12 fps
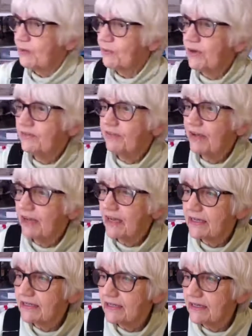We've
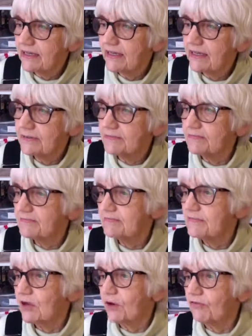had uh,
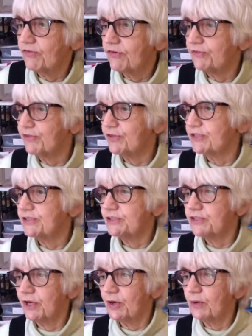over a foot of
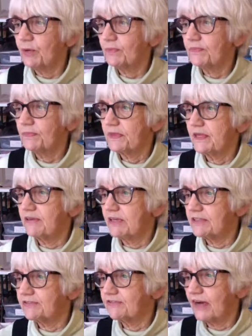snow. It
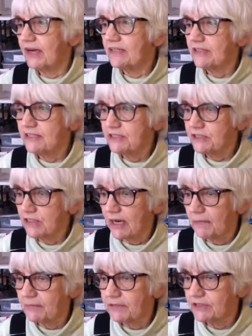has finally
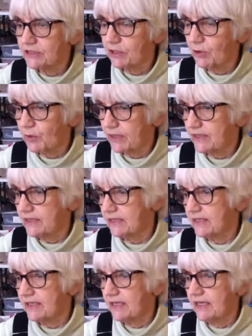stopped snowing.
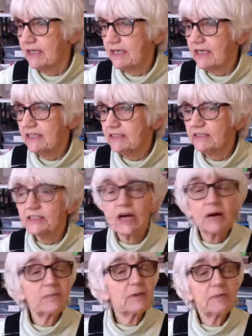It
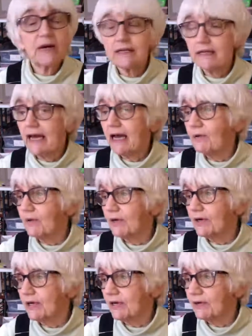stopped about an
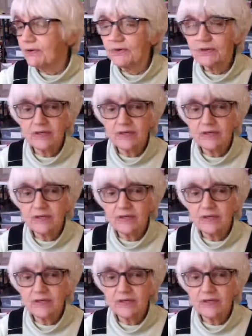hour ago.